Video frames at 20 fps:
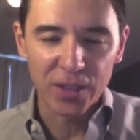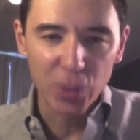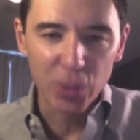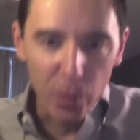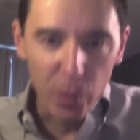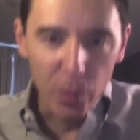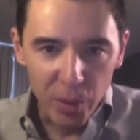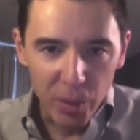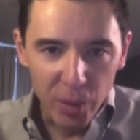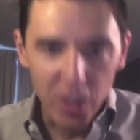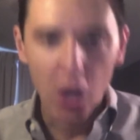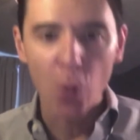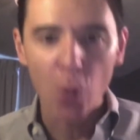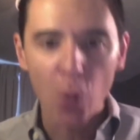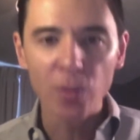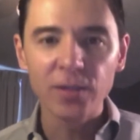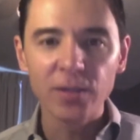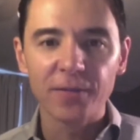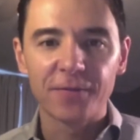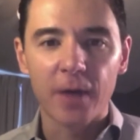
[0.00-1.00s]
So when we go
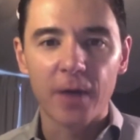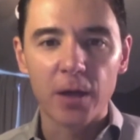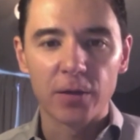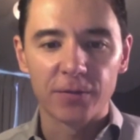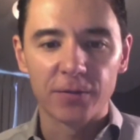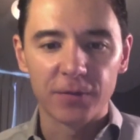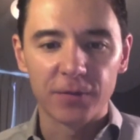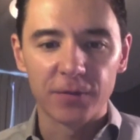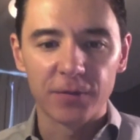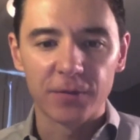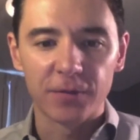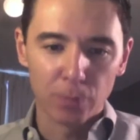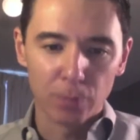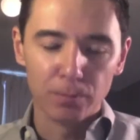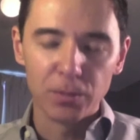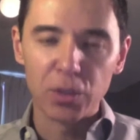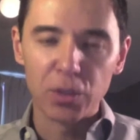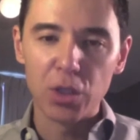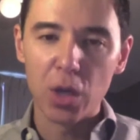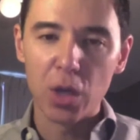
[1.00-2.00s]
into fight or flight,
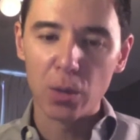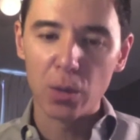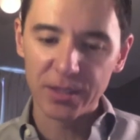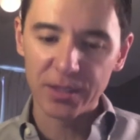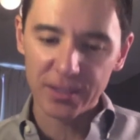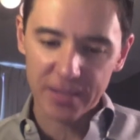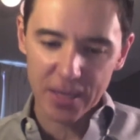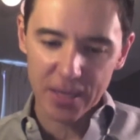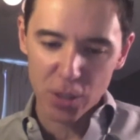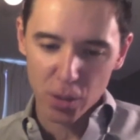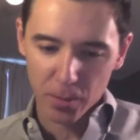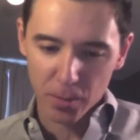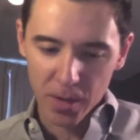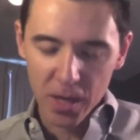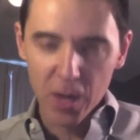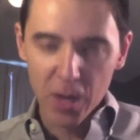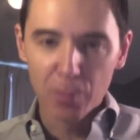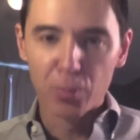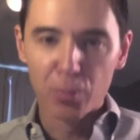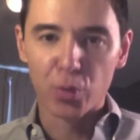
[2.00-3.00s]
you'll notice that
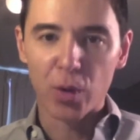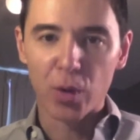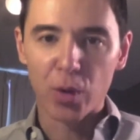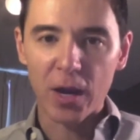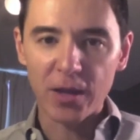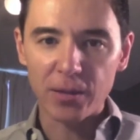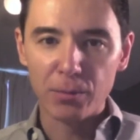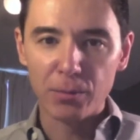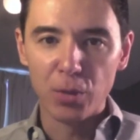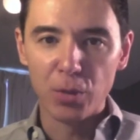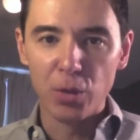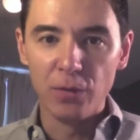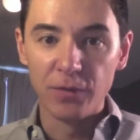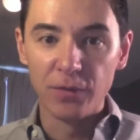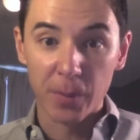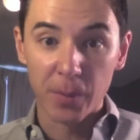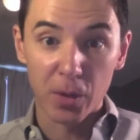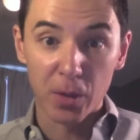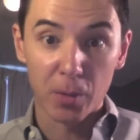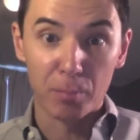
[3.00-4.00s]
your breath moves
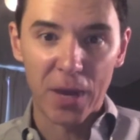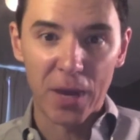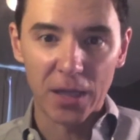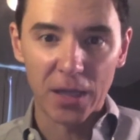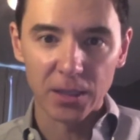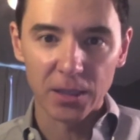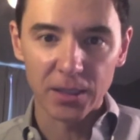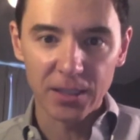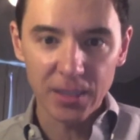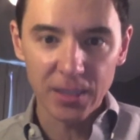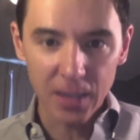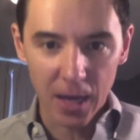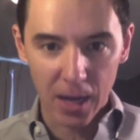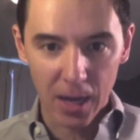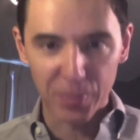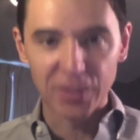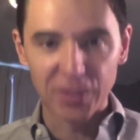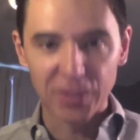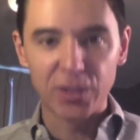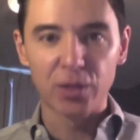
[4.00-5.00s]
from your belly mm-hmm.
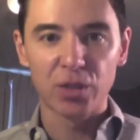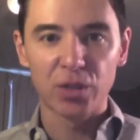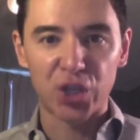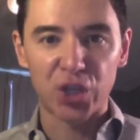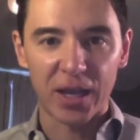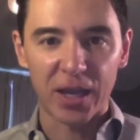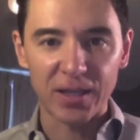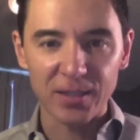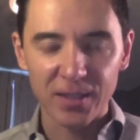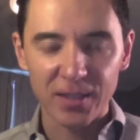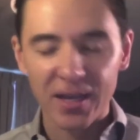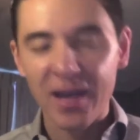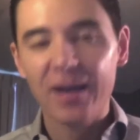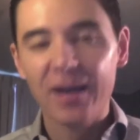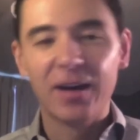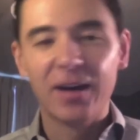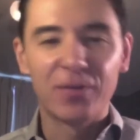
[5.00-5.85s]
up into your chest. Right.